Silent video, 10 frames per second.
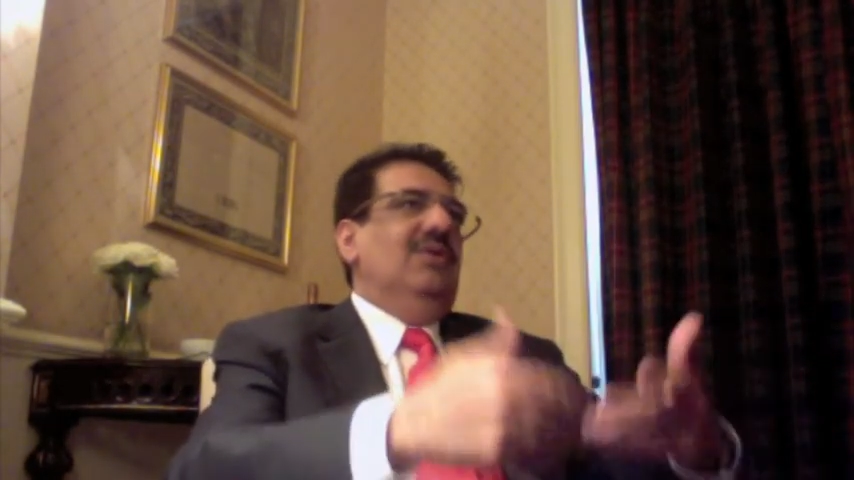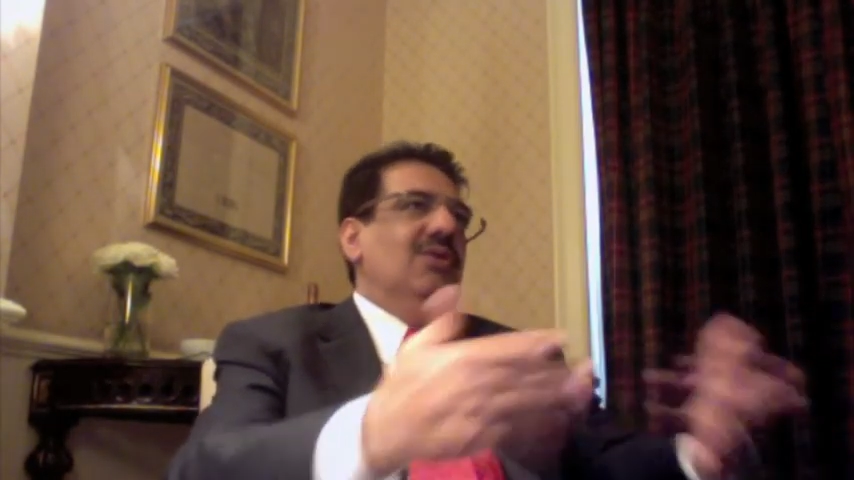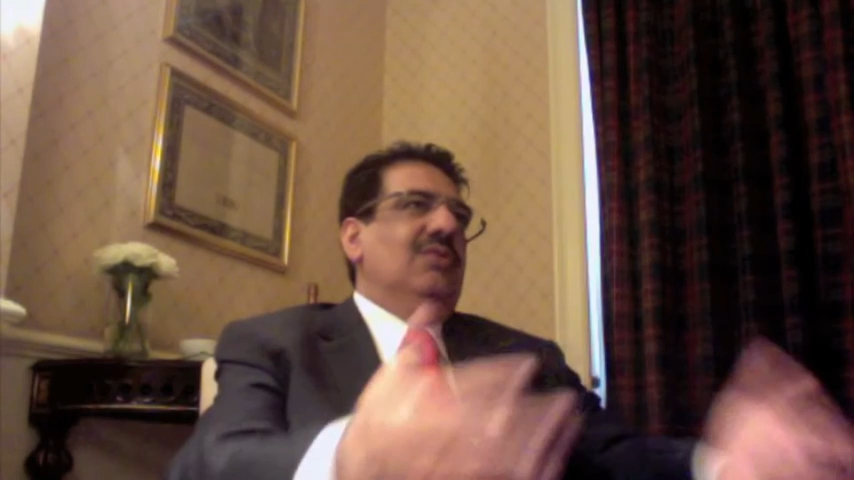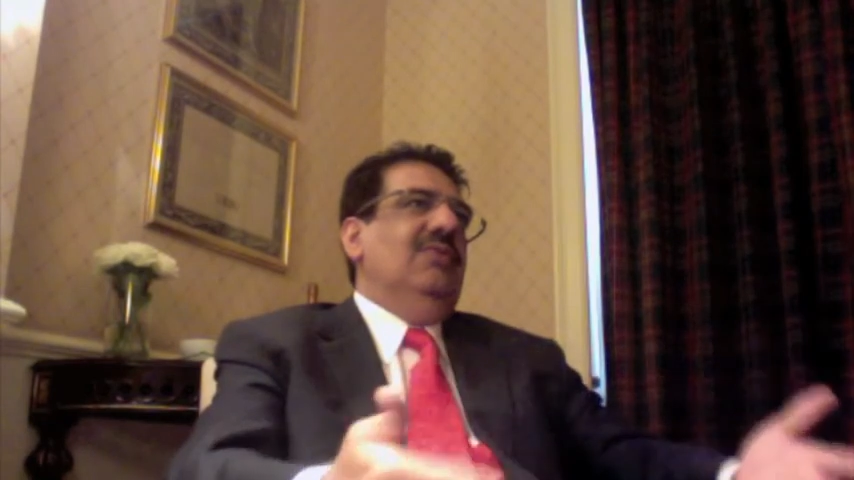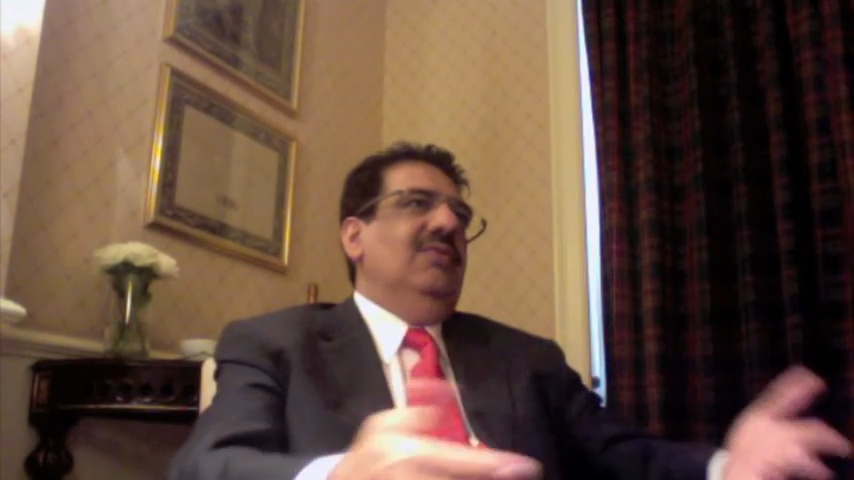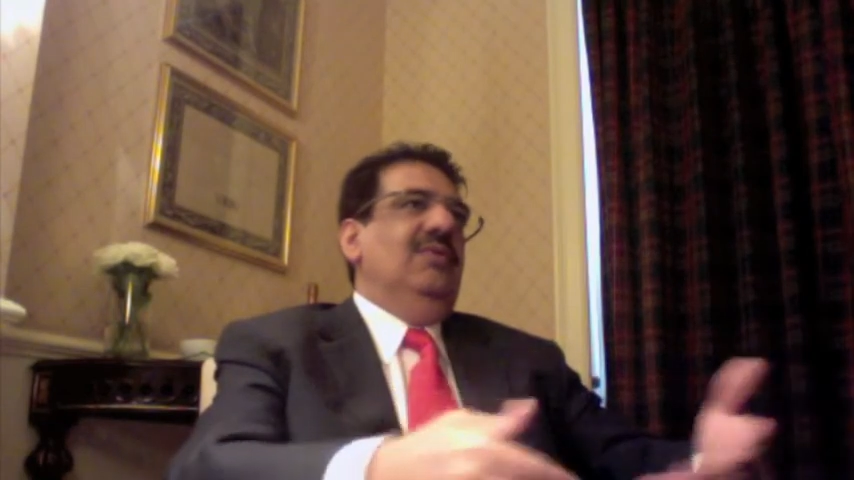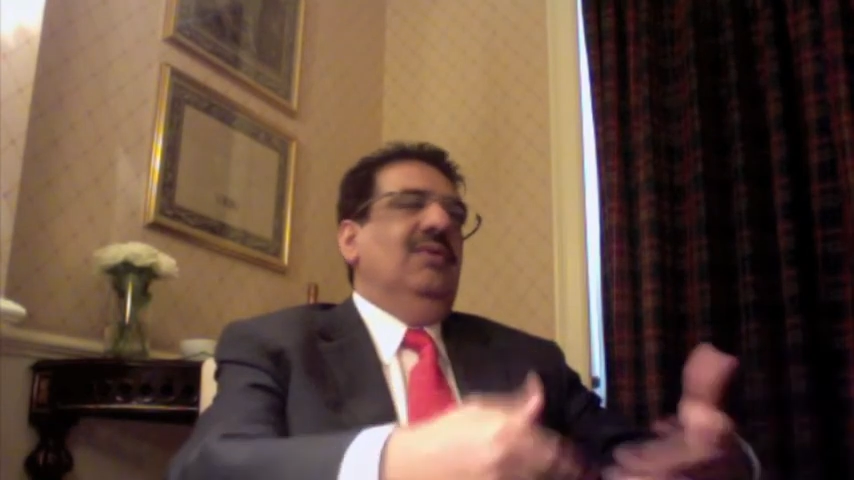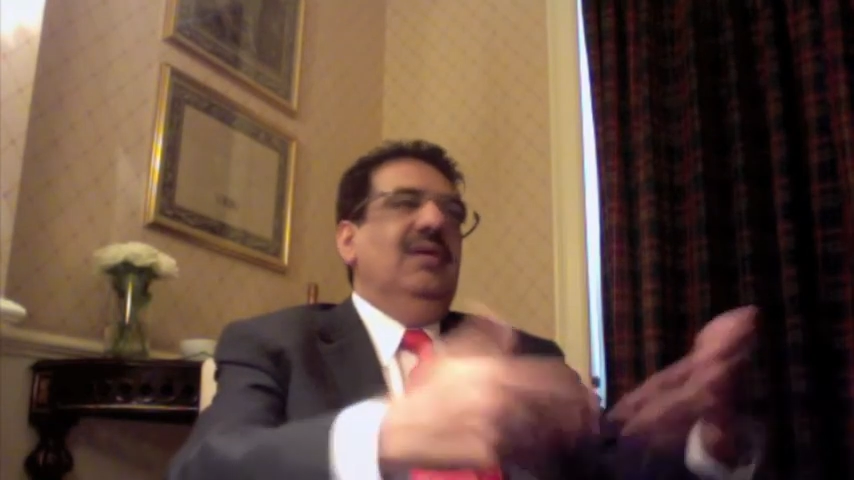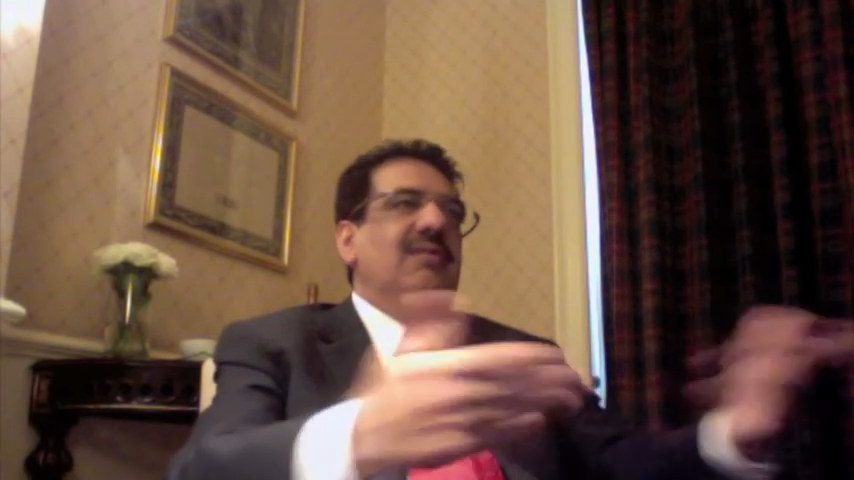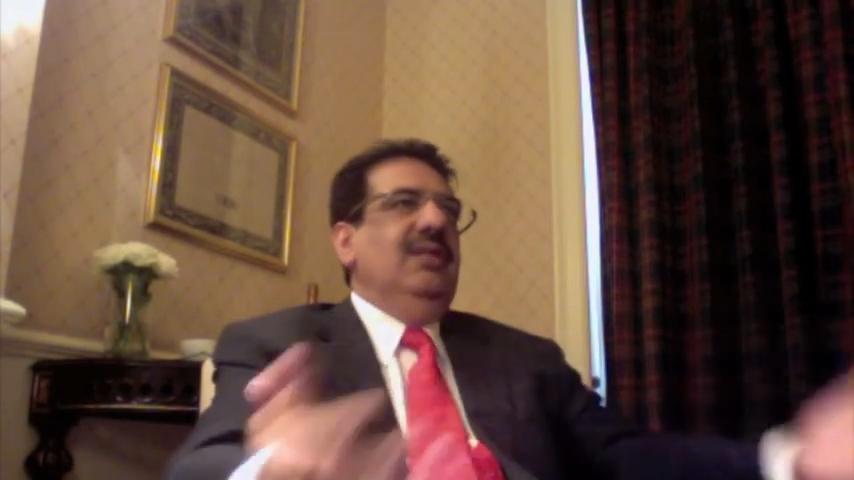growth will flow,
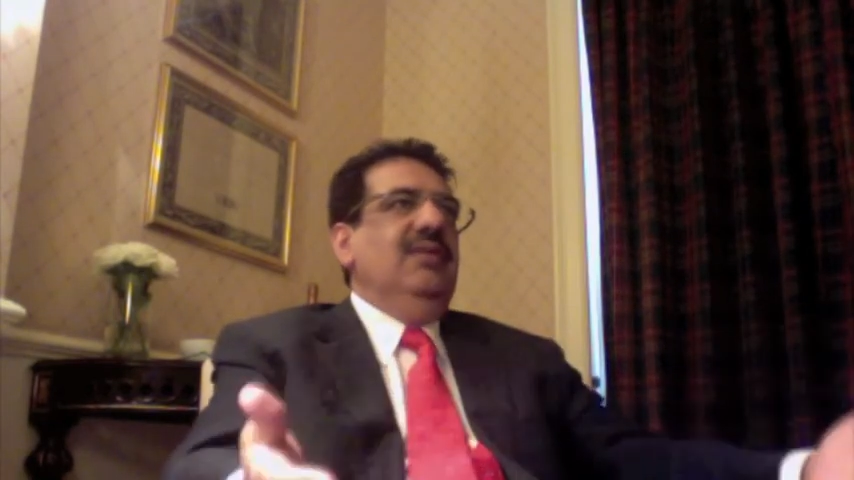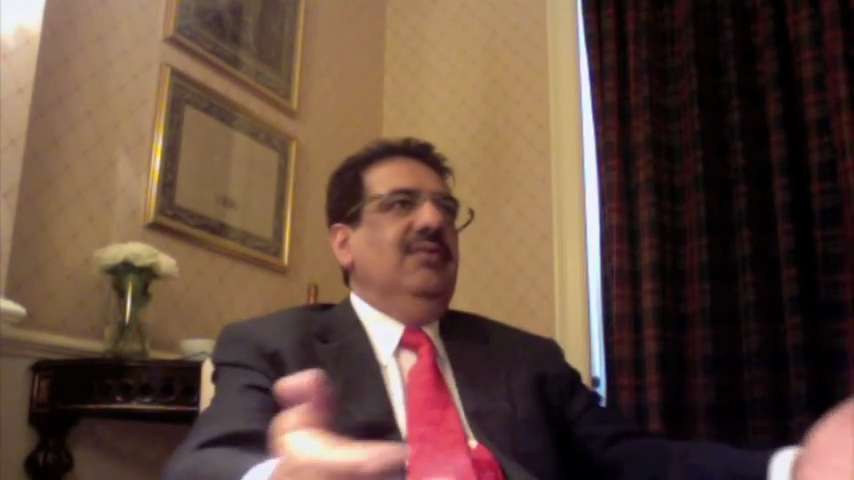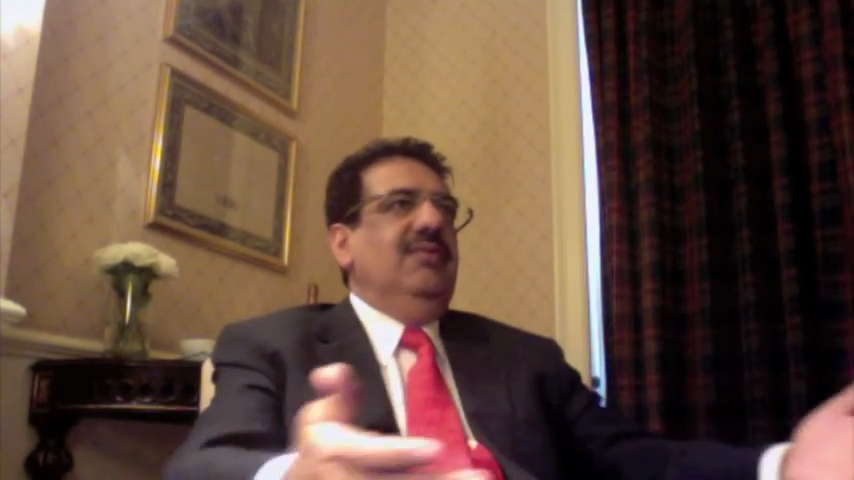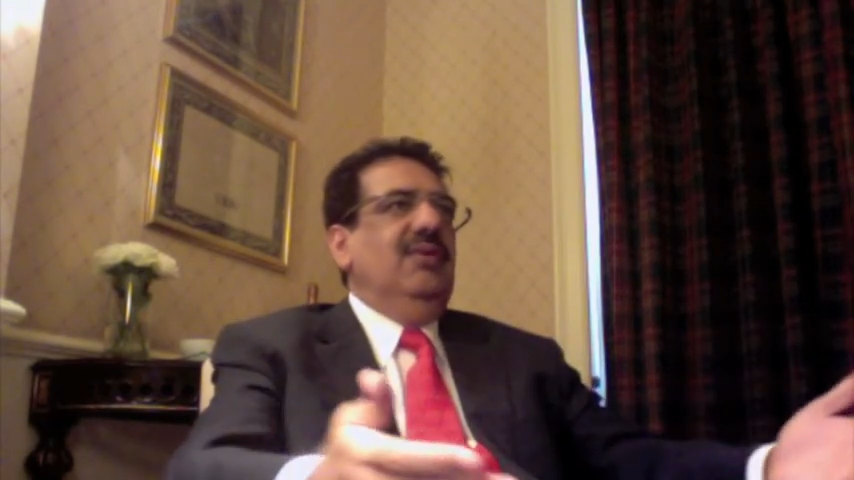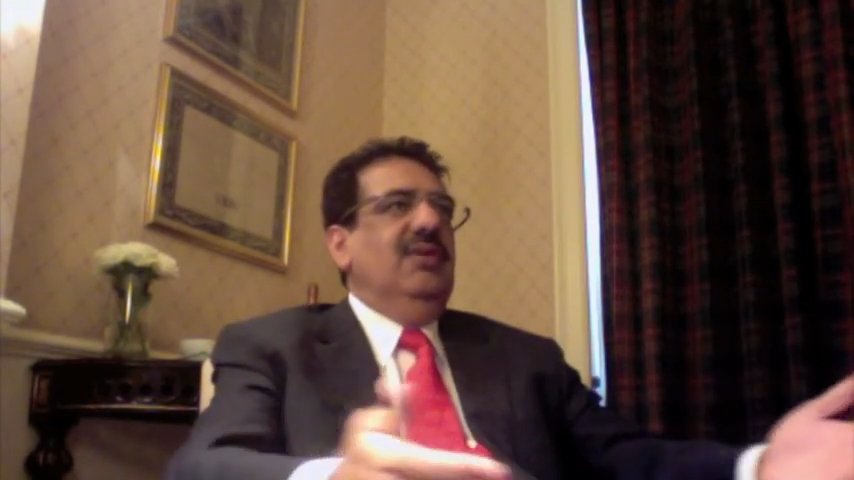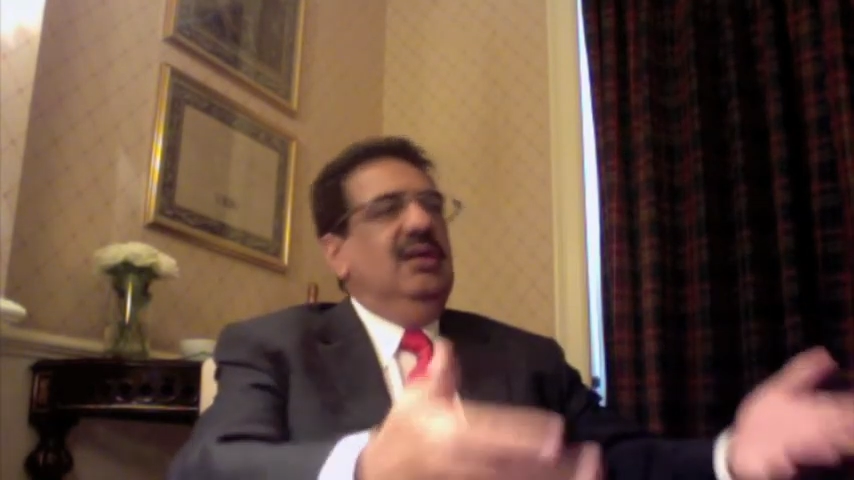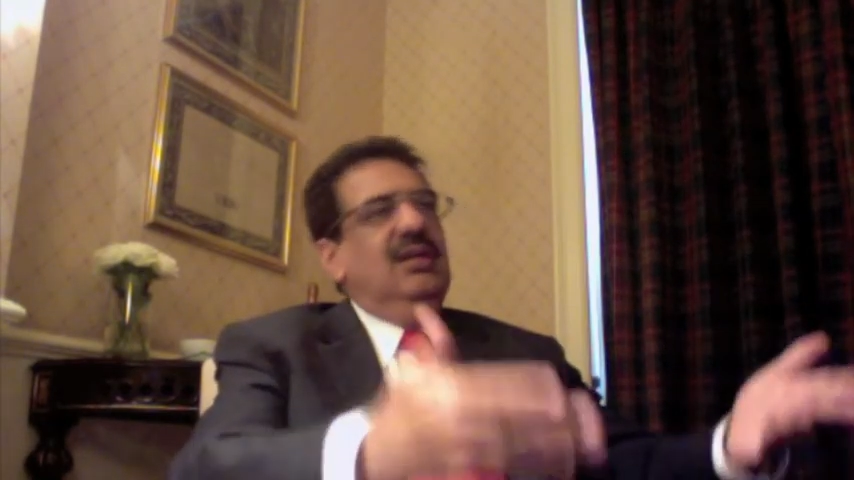everything will flow.